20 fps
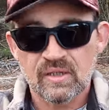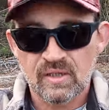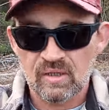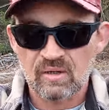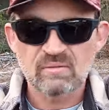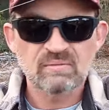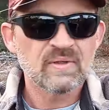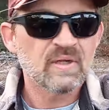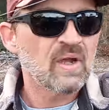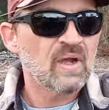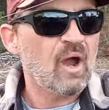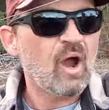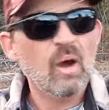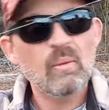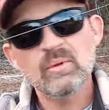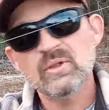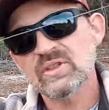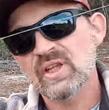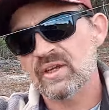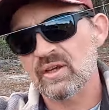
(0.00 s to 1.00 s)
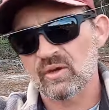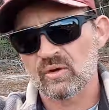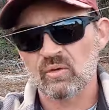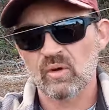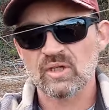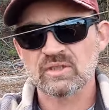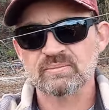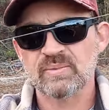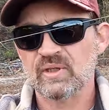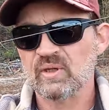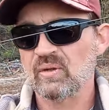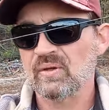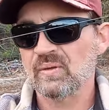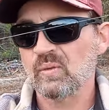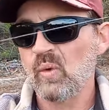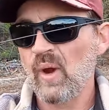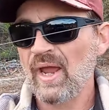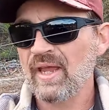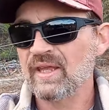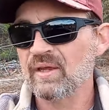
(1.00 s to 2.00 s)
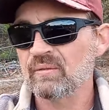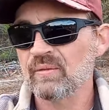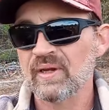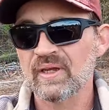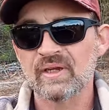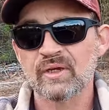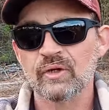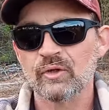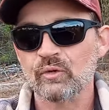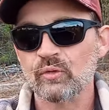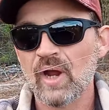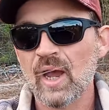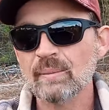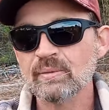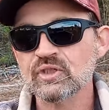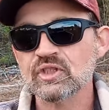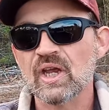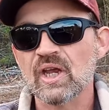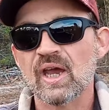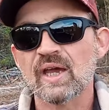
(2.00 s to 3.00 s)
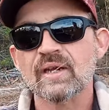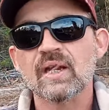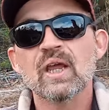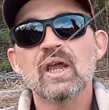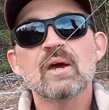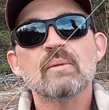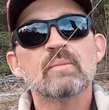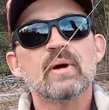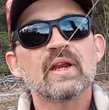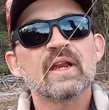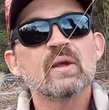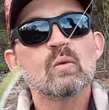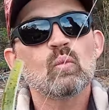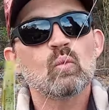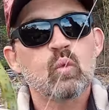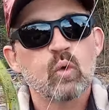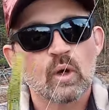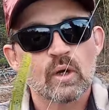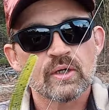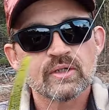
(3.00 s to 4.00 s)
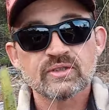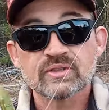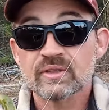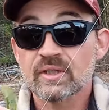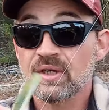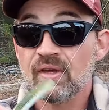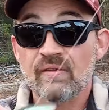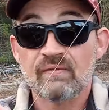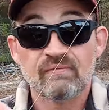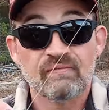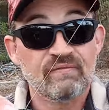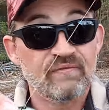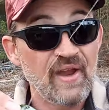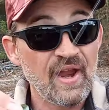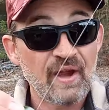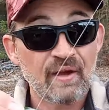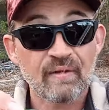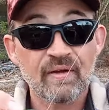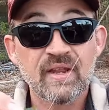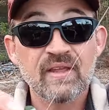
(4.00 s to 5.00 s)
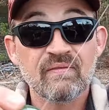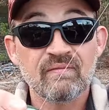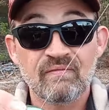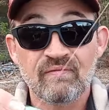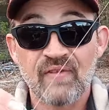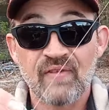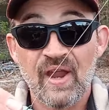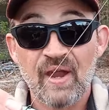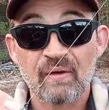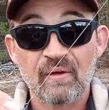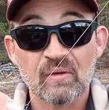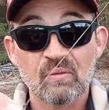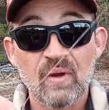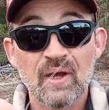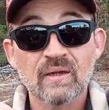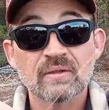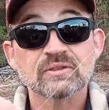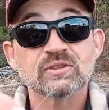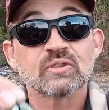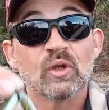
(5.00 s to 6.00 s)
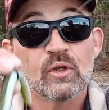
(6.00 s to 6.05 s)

you know, almost like a cross between a wacky rig and a drop shot, but it works very, very well.